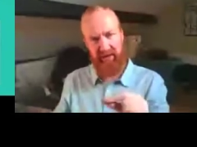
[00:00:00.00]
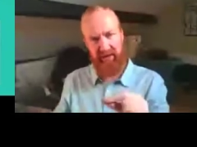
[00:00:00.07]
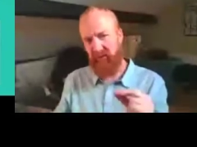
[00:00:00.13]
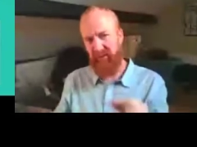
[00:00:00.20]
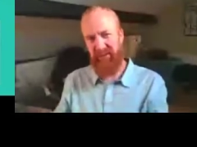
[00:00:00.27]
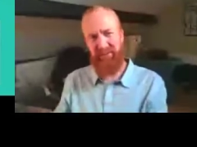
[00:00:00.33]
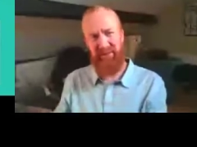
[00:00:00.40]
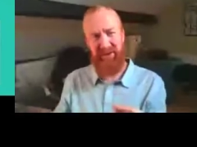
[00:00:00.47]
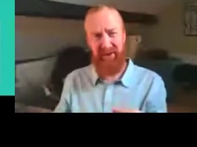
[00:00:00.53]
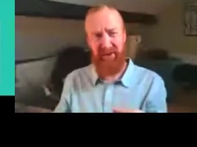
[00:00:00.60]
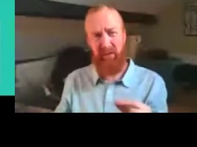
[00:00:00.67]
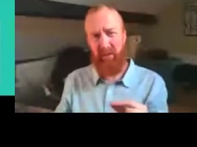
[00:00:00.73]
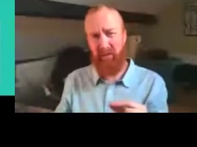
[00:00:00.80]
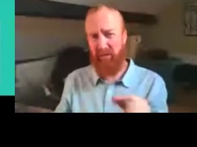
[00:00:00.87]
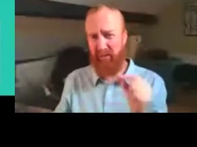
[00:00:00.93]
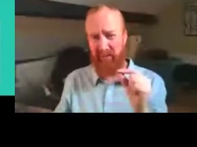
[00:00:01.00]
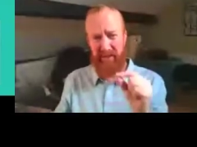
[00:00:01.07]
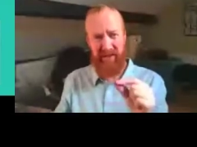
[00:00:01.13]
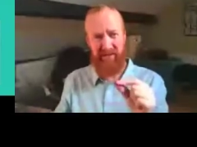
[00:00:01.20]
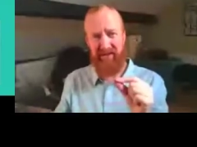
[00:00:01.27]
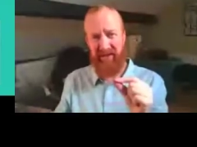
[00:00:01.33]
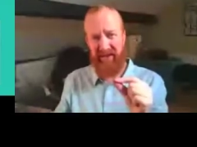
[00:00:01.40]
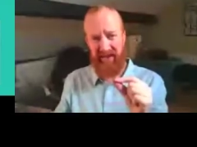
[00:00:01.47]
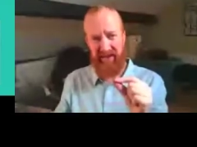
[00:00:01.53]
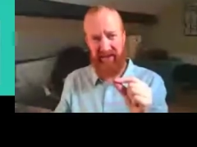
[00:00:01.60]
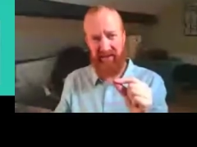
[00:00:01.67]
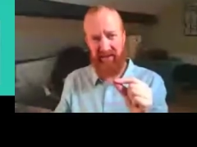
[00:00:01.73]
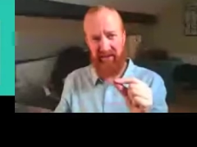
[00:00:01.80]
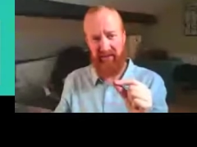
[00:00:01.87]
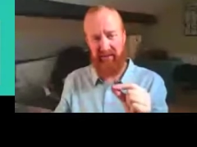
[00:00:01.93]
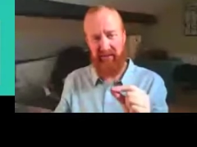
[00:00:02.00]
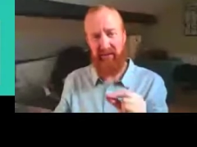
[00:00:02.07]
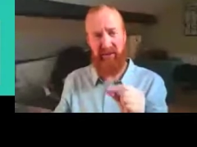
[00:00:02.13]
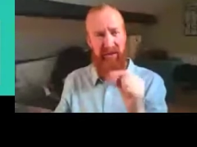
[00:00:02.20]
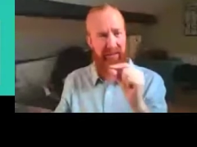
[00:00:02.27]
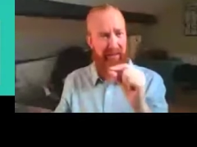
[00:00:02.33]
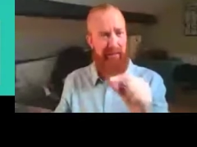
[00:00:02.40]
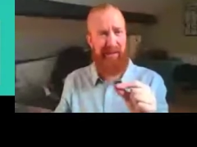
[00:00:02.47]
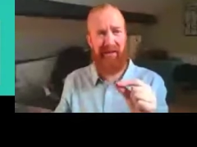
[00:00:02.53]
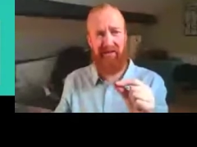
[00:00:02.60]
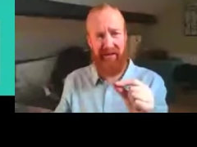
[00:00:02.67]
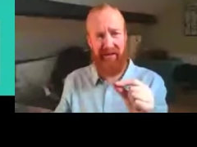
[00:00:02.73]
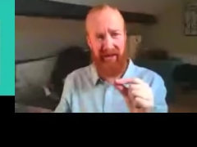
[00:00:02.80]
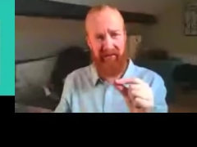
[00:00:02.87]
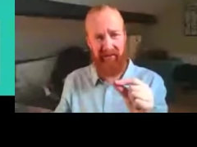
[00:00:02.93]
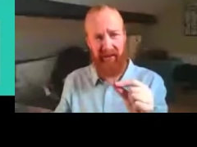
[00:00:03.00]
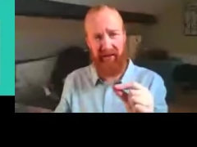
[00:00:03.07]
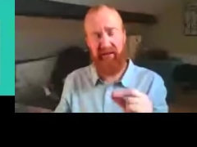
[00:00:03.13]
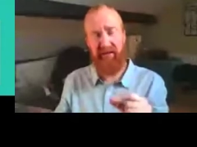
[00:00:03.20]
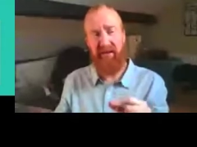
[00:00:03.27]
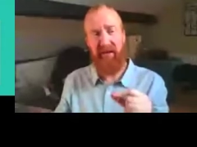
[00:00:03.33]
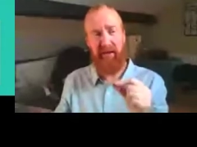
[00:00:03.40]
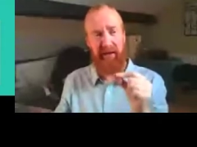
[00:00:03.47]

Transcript: So I'm just going to work with mountaineers doing mountaineering